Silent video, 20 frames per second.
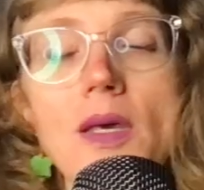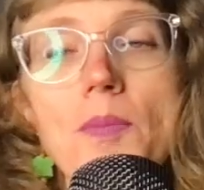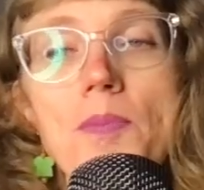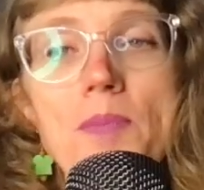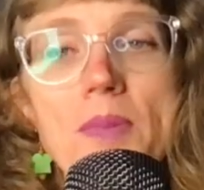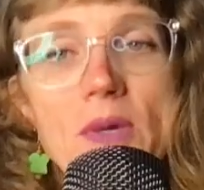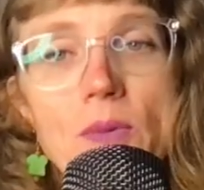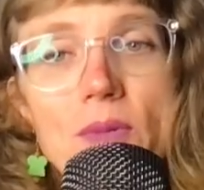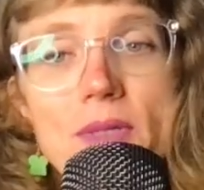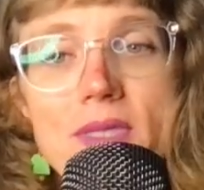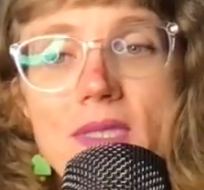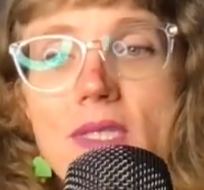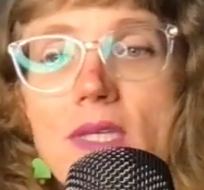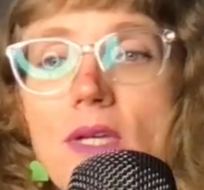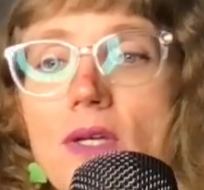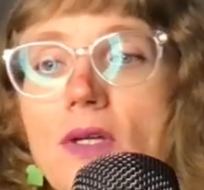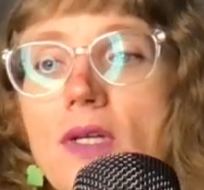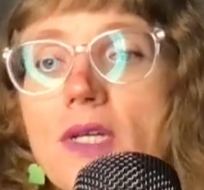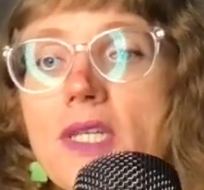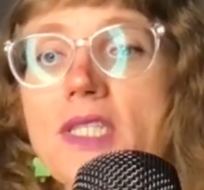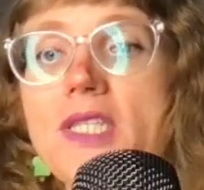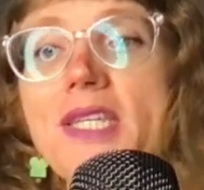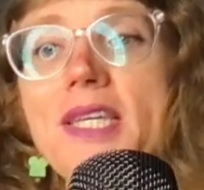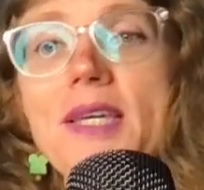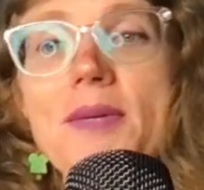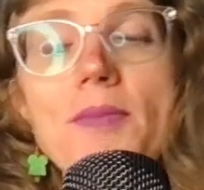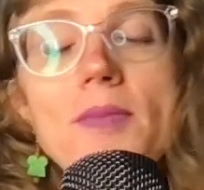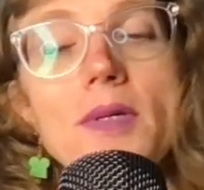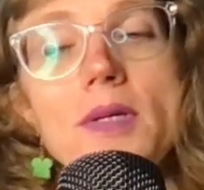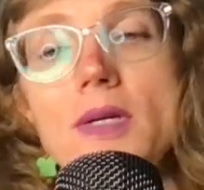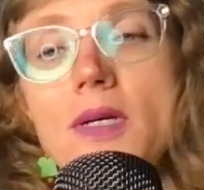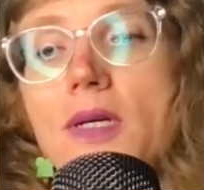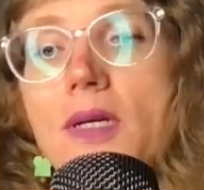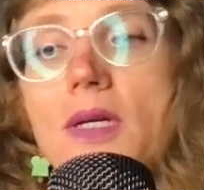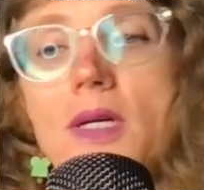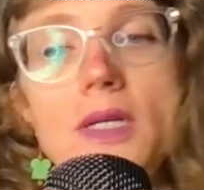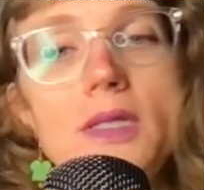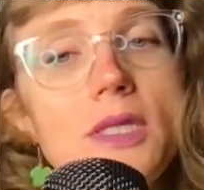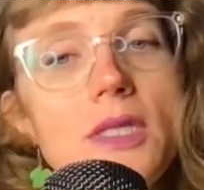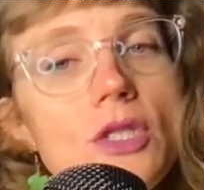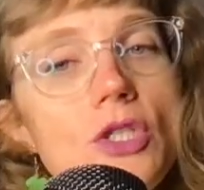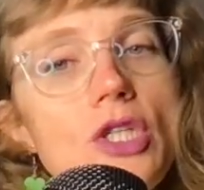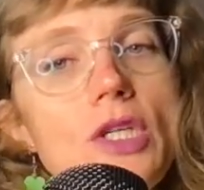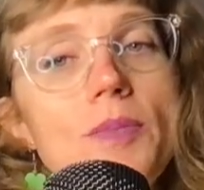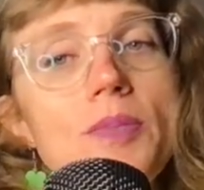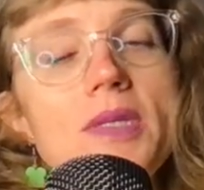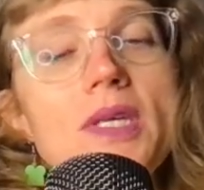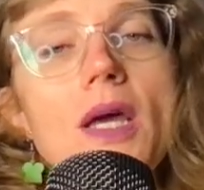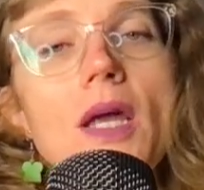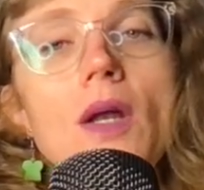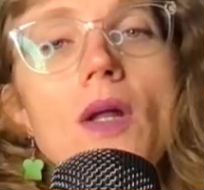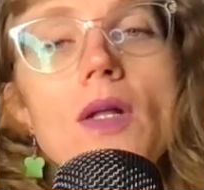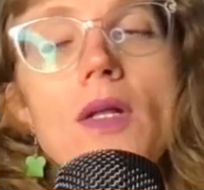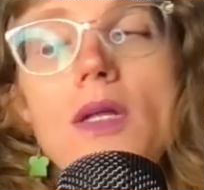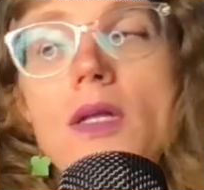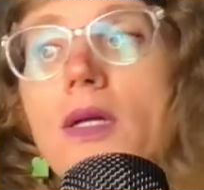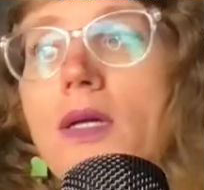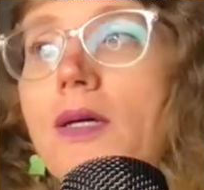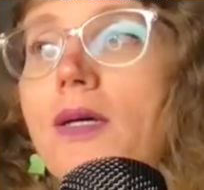B1 security team. It's a cheap sentinel.